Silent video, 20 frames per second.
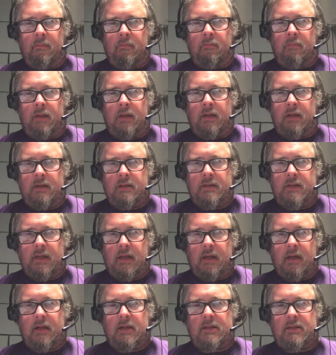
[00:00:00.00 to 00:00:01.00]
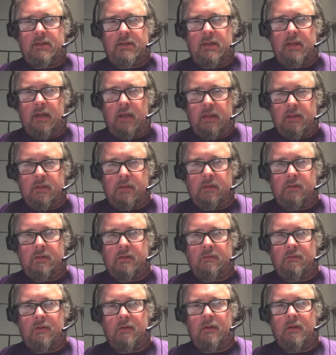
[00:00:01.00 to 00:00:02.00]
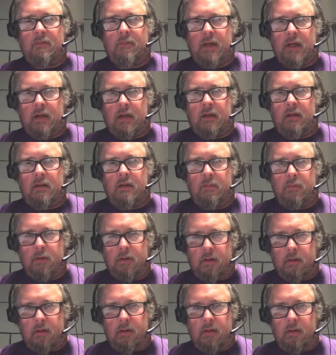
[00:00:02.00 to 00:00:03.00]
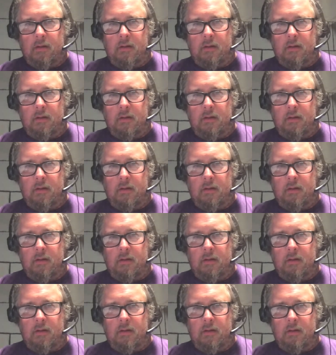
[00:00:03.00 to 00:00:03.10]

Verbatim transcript: because the odds the answers were in the back of the book.